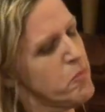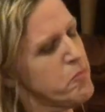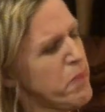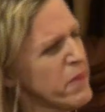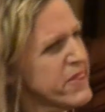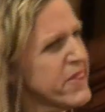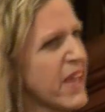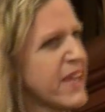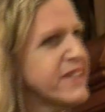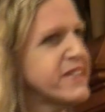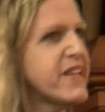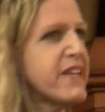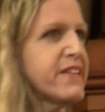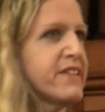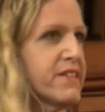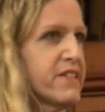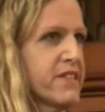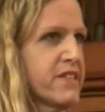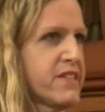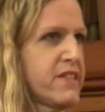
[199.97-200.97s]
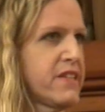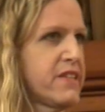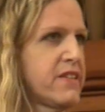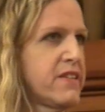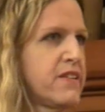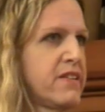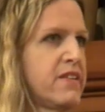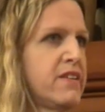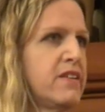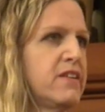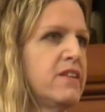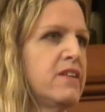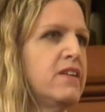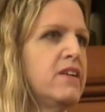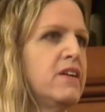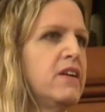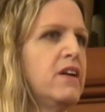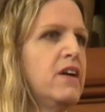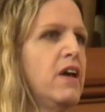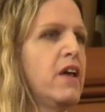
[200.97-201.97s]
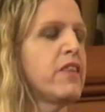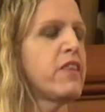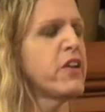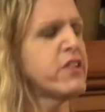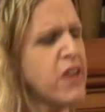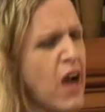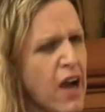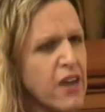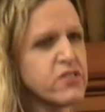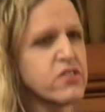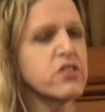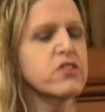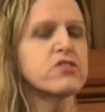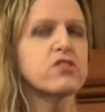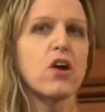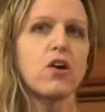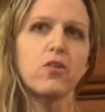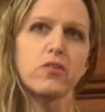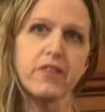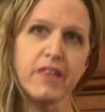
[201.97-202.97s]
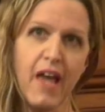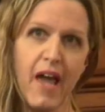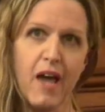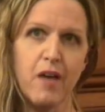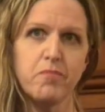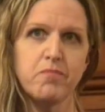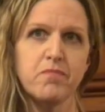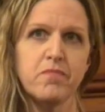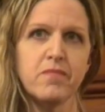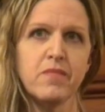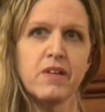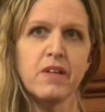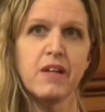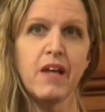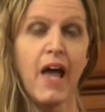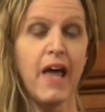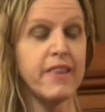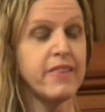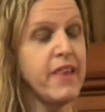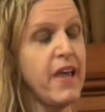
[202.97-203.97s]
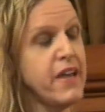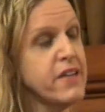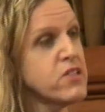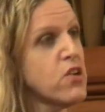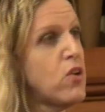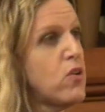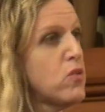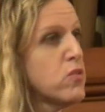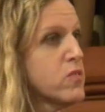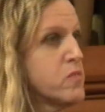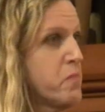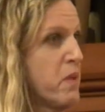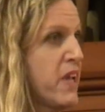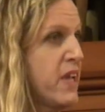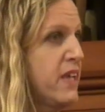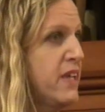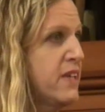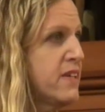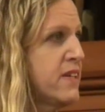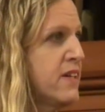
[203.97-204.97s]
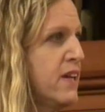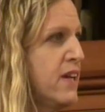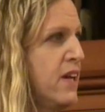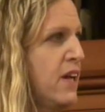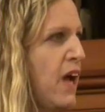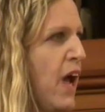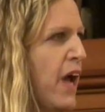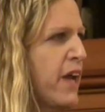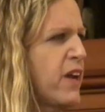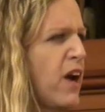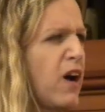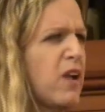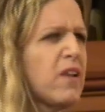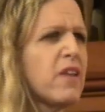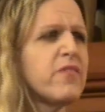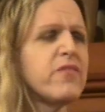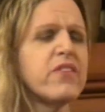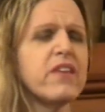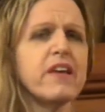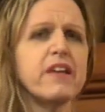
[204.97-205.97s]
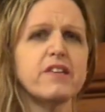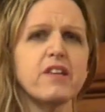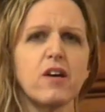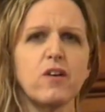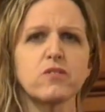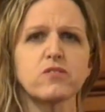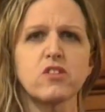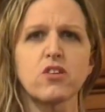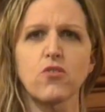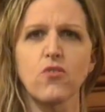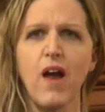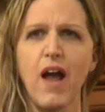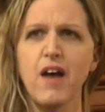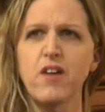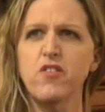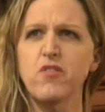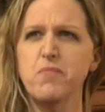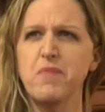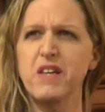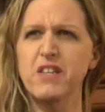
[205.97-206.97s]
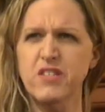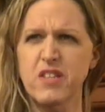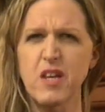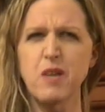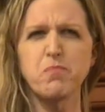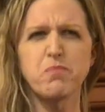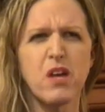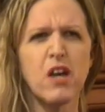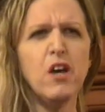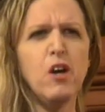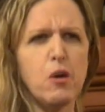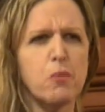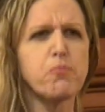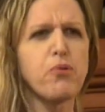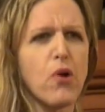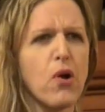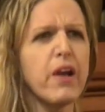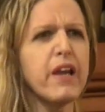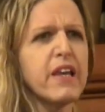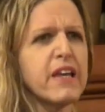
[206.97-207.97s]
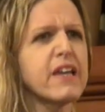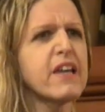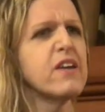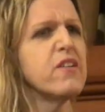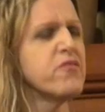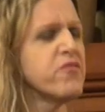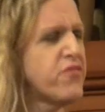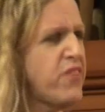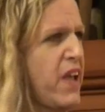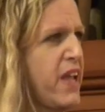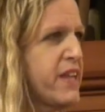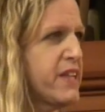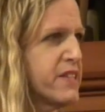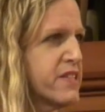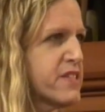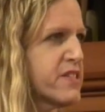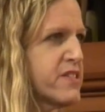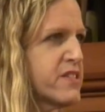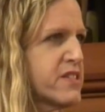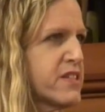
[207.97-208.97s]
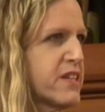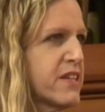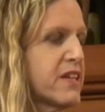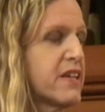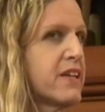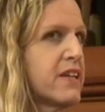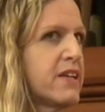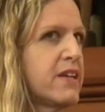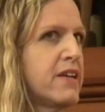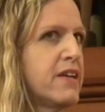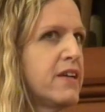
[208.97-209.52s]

But they didn't. The doctor told them, and they told me, and all of the adults around me seemed pretty convinced